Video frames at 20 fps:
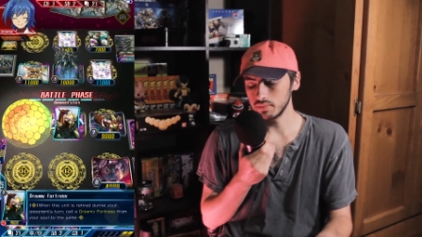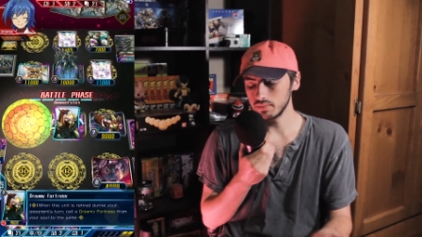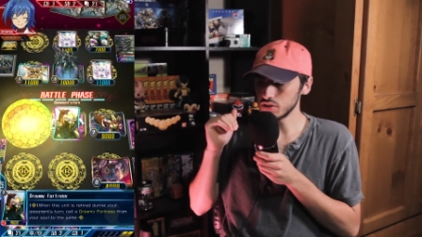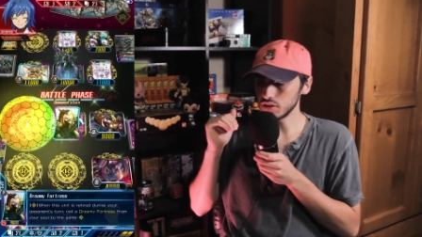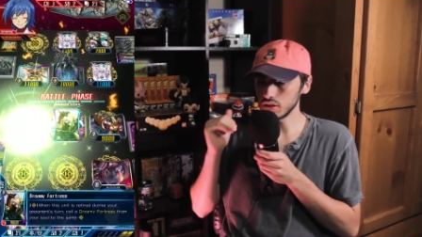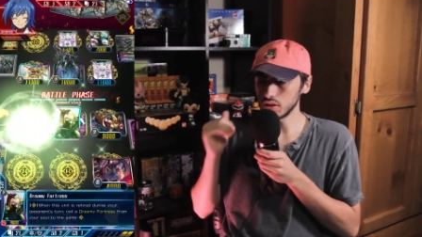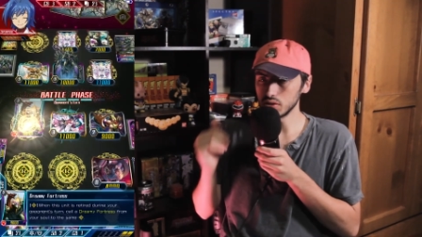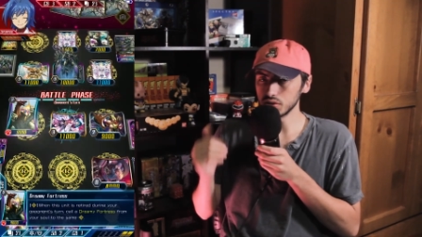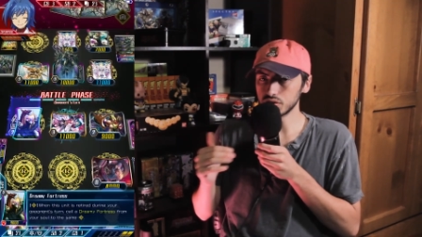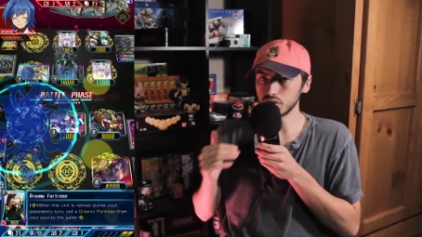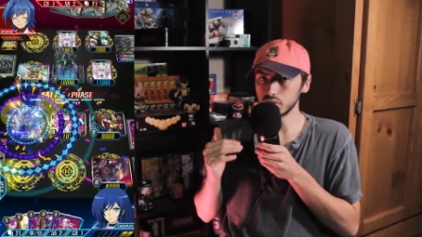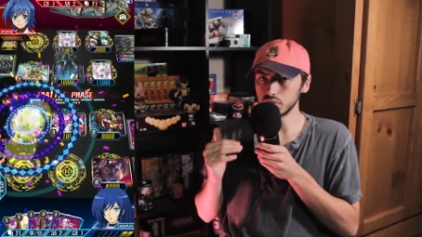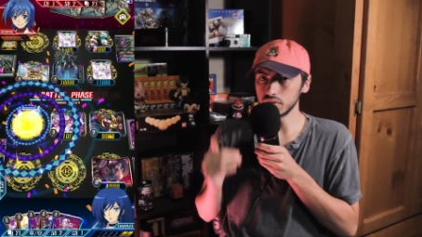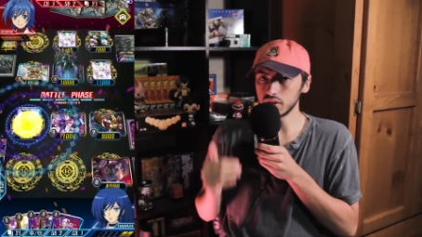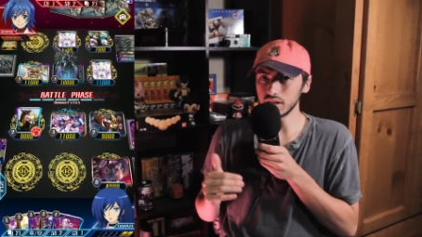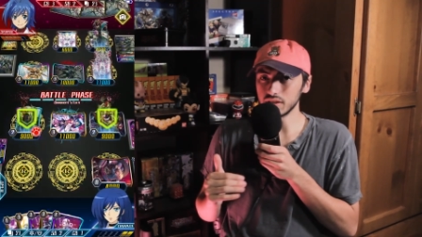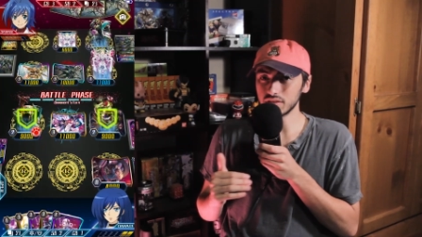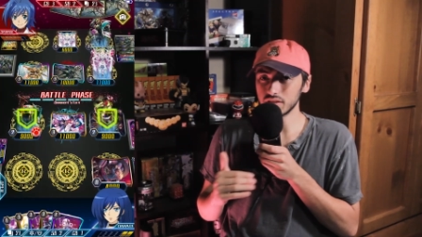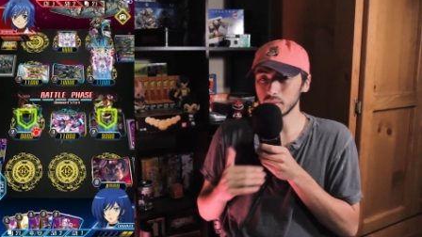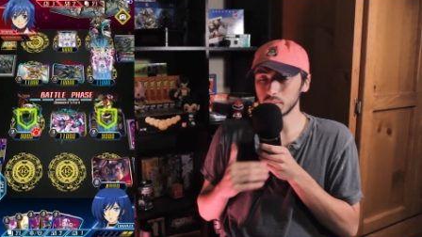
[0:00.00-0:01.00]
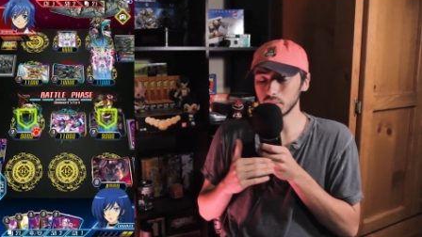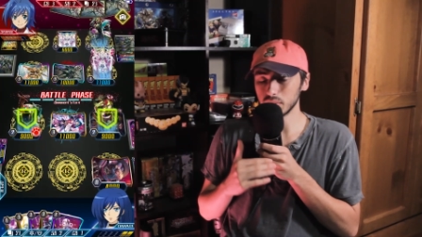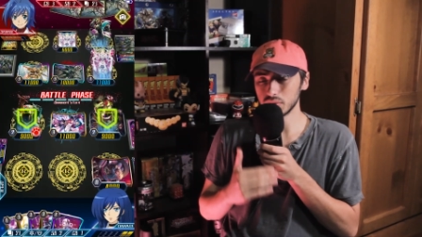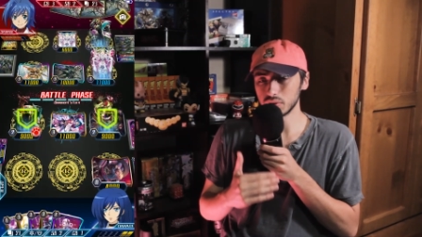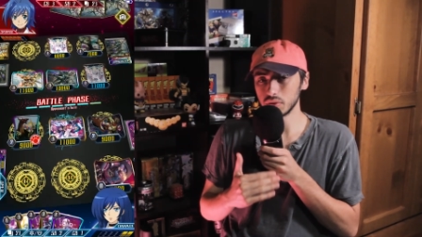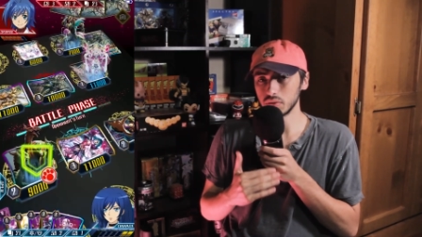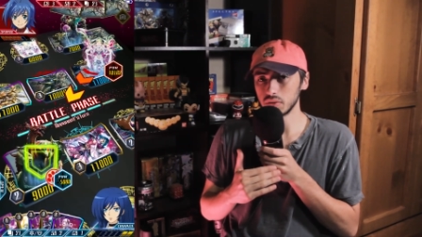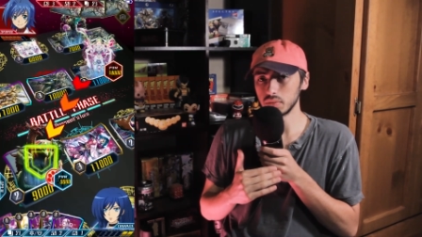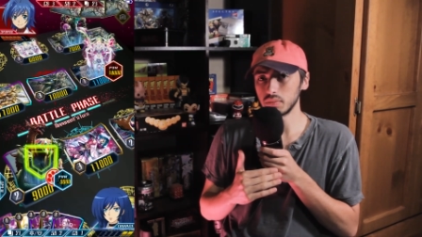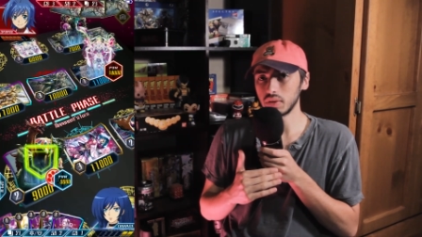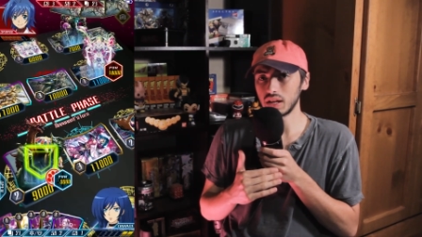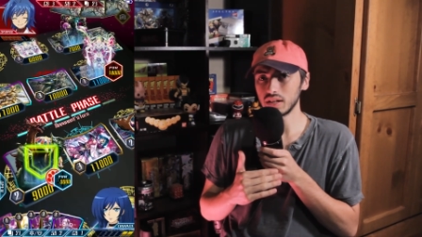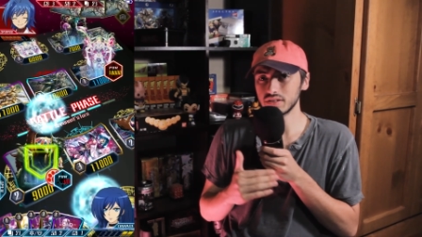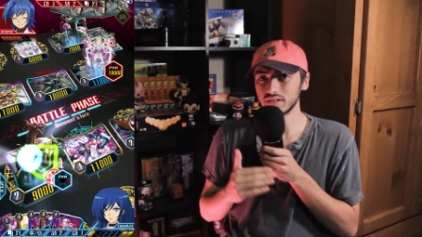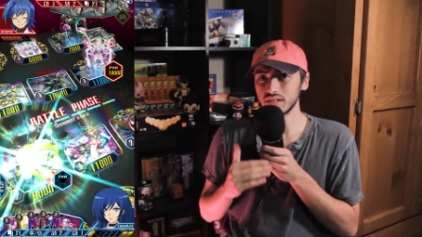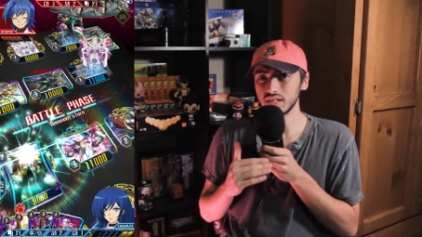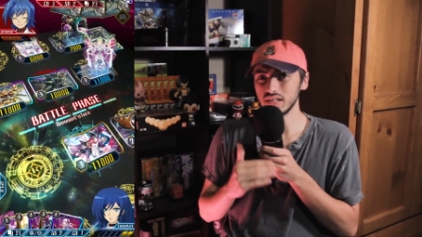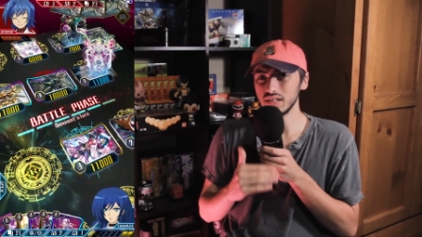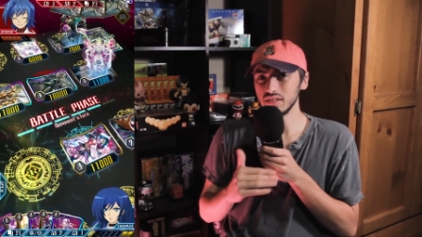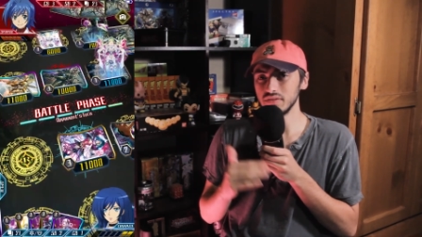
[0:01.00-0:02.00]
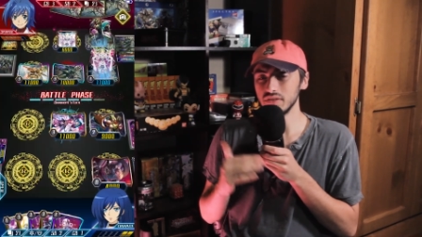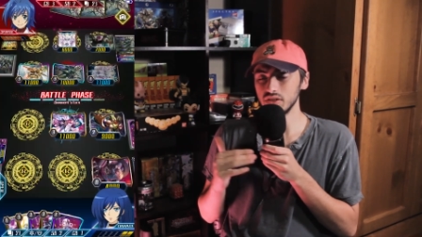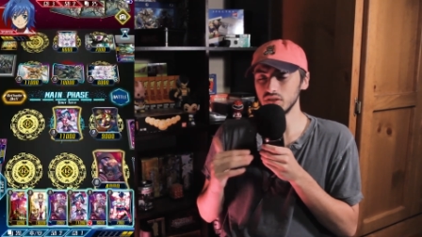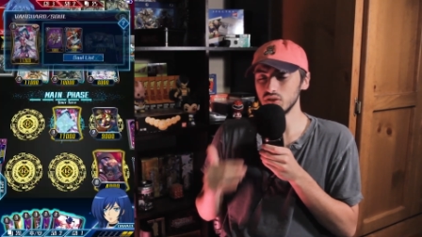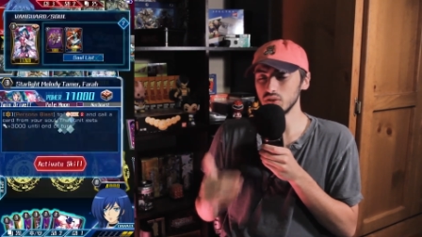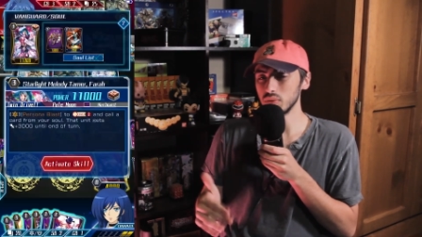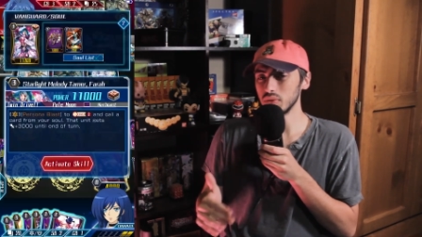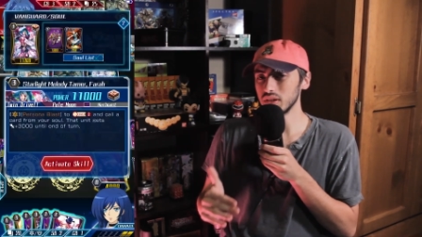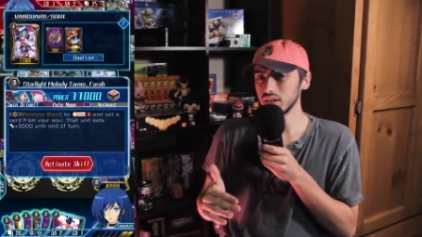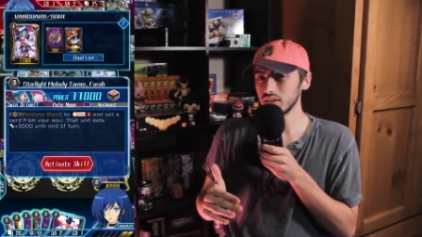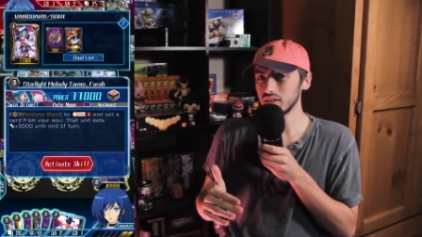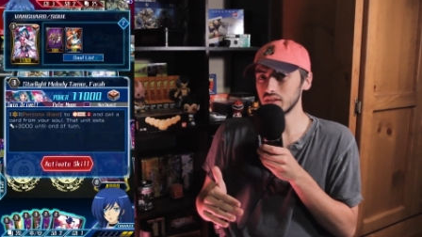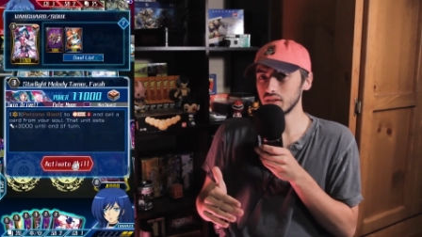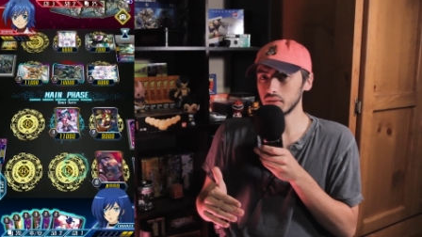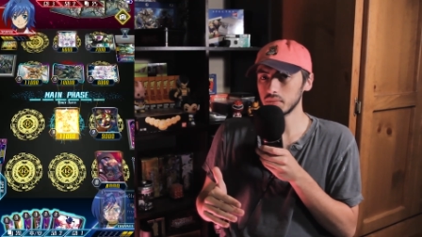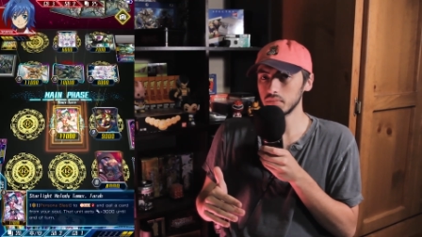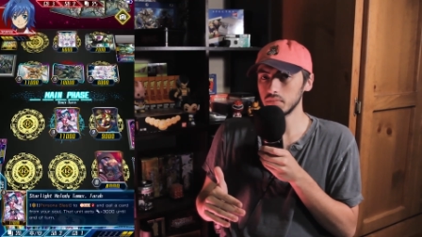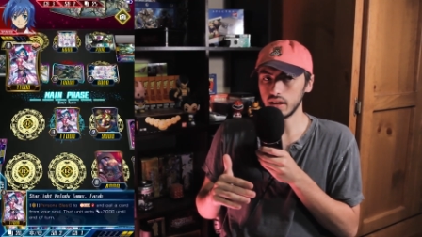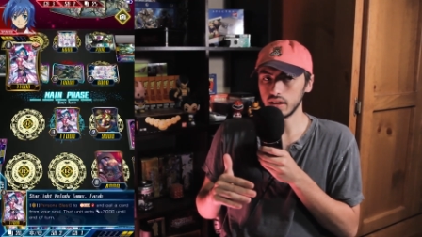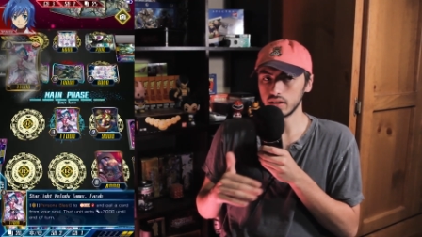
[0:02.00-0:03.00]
She also needs the Persona Blast to even do anything,